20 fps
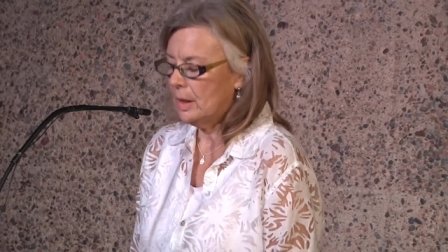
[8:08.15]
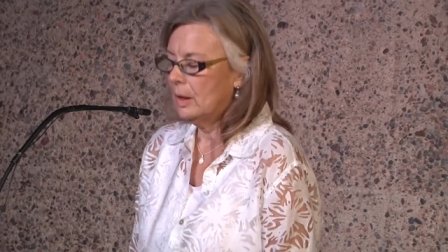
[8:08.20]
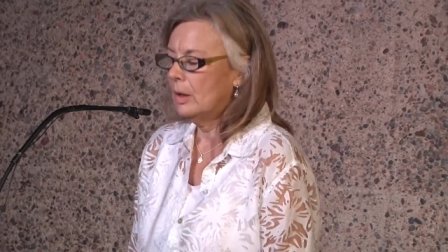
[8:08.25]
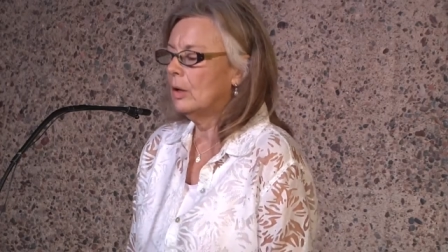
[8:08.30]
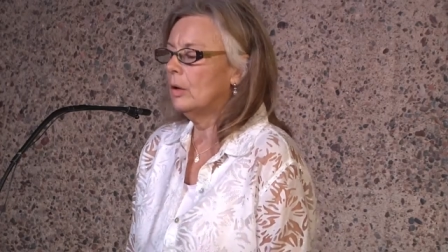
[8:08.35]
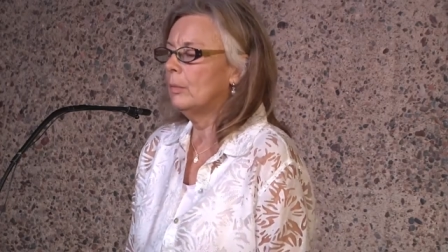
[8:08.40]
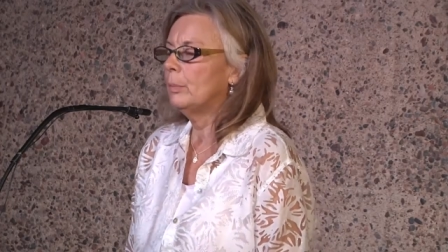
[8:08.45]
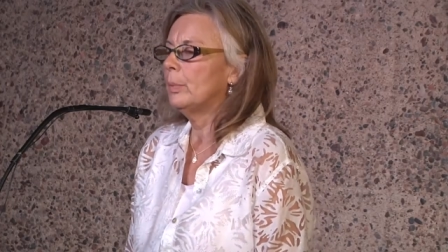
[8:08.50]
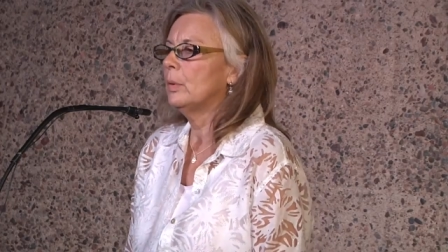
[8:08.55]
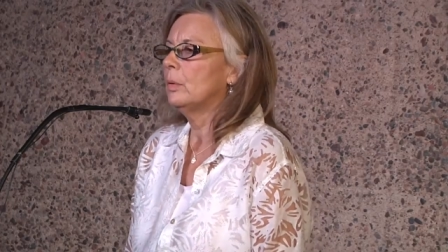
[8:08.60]

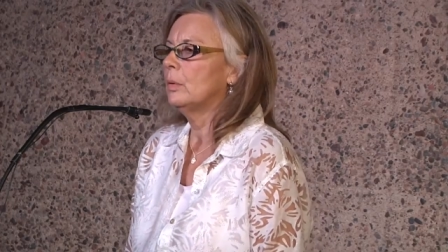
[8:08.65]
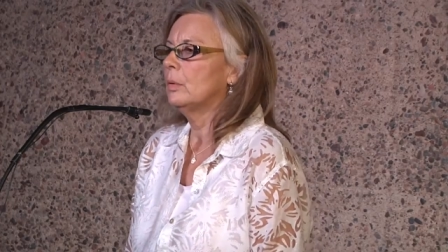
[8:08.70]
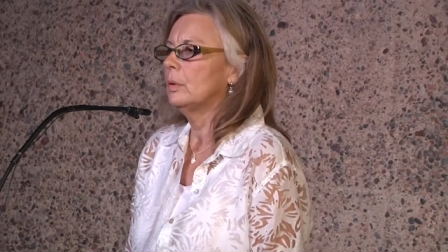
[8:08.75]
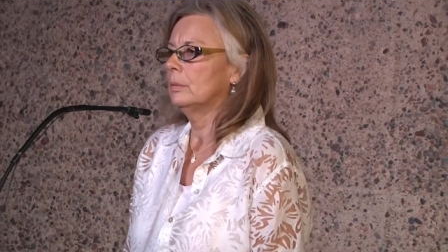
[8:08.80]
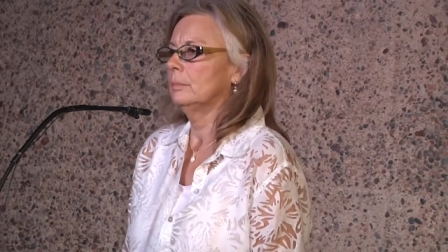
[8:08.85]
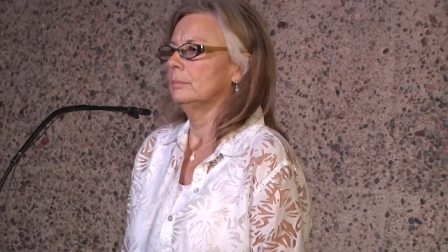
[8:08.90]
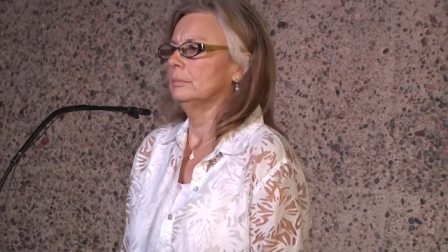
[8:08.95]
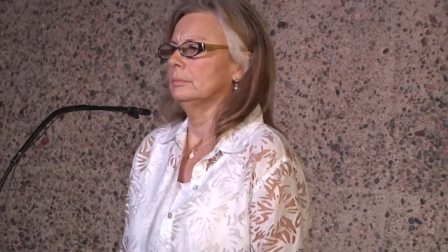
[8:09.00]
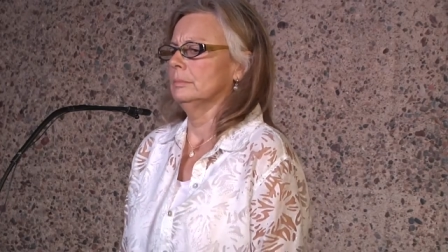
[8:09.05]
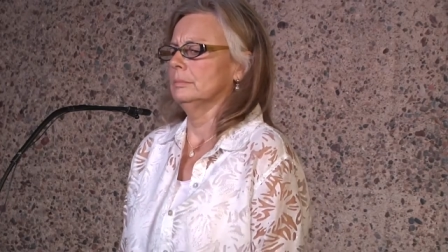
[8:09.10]
a
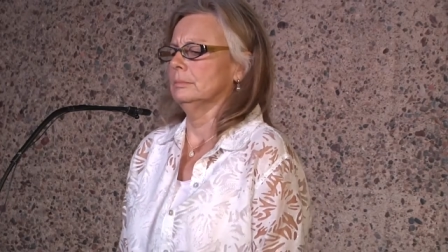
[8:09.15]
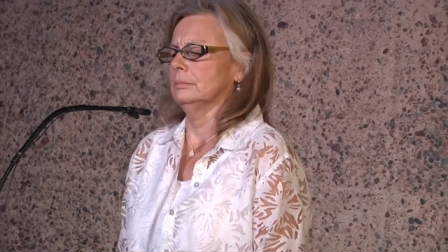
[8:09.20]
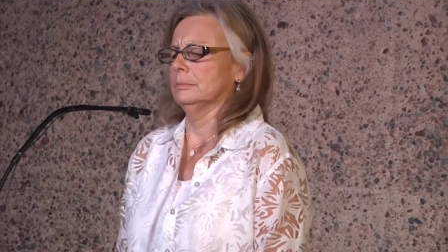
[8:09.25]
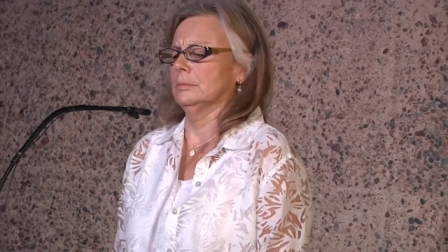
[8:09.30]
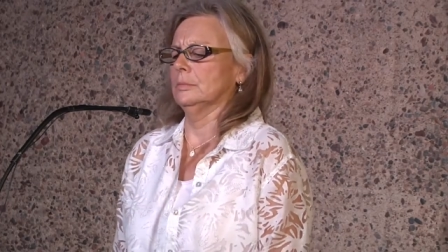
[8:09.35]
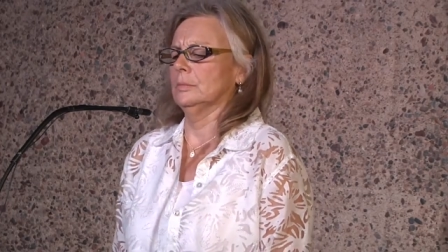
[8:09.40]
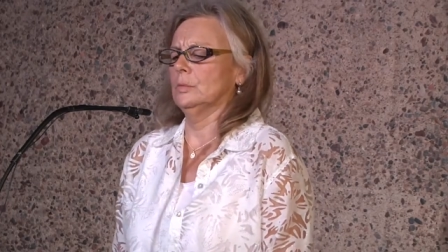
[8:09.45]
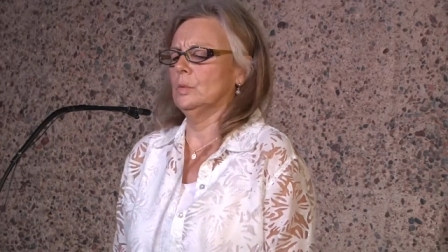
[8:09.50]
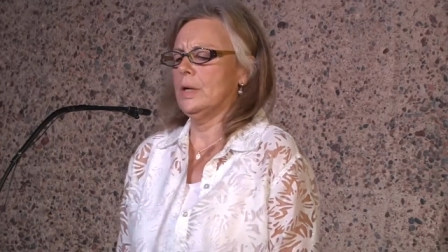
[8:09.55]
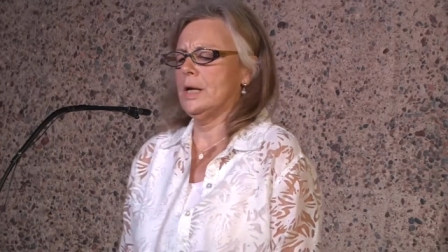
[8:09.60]
poem
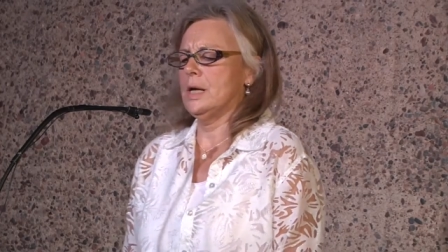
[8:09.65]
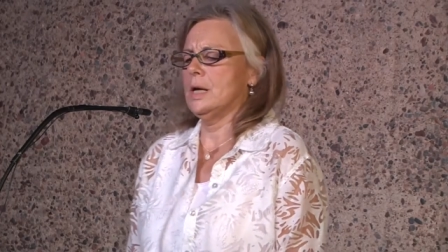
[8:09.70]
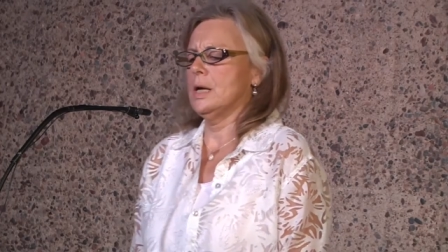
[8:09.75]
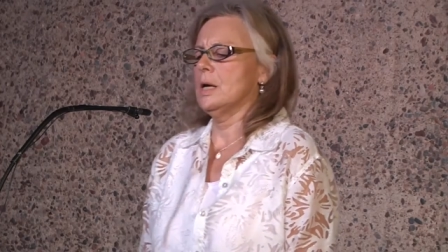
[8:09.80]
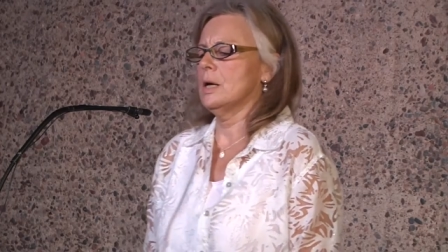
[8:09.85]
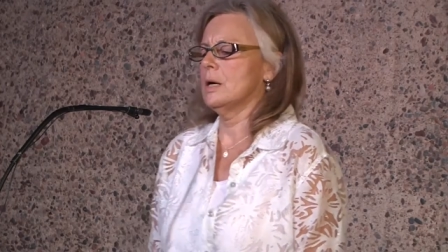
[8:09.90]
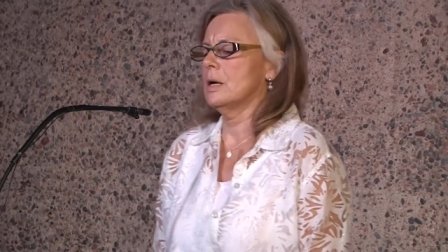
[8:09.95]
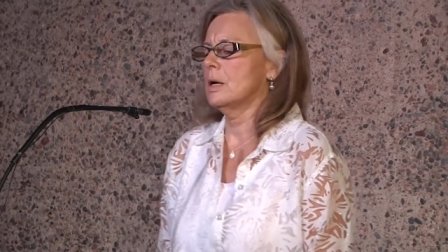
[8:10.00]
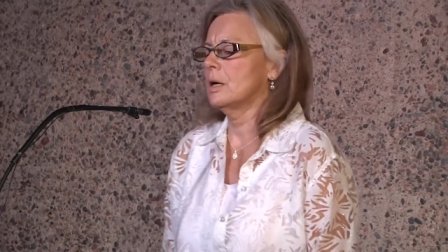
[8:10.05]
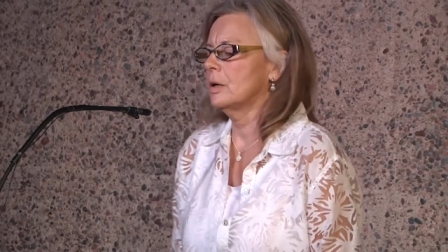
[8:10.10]

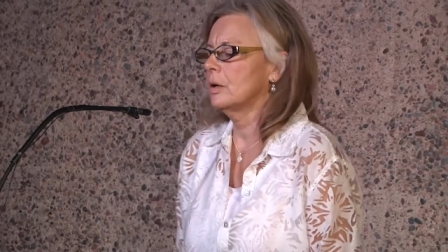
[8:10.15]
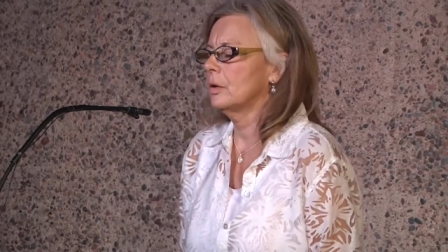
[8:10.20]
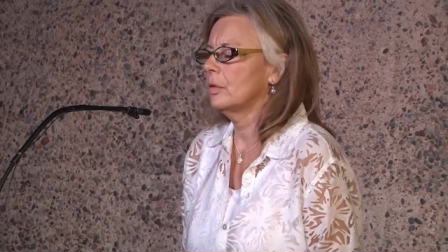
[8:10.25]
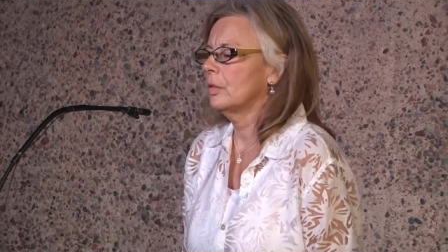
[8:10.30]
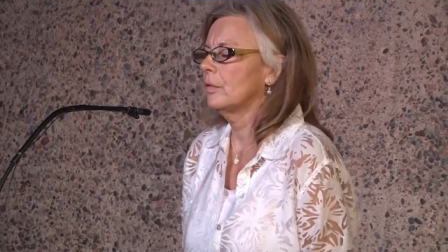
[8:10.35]
where